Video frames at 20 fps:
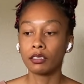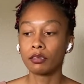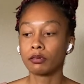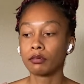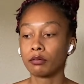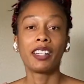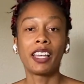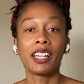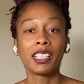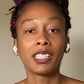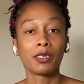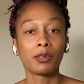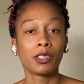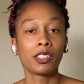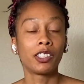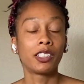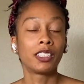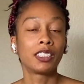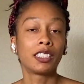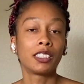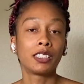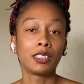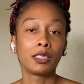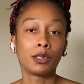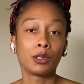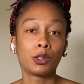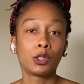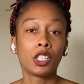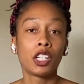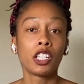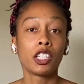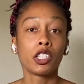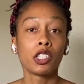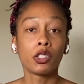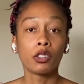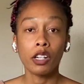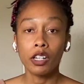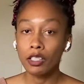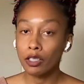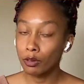Next, we're going to do
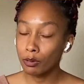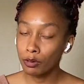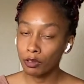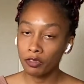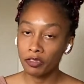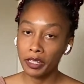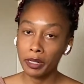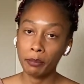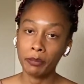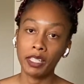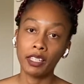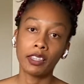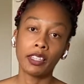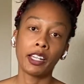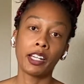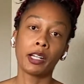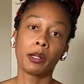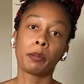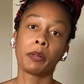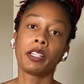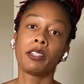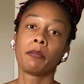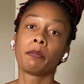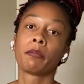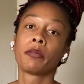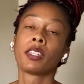structural family therapy,